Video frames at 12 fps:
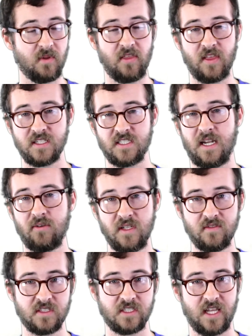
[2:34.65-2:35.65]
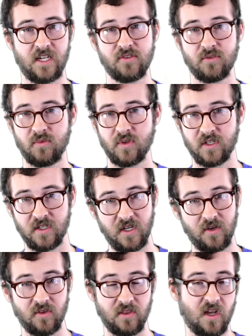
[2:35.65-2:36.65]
Some of the things that I would even schedule were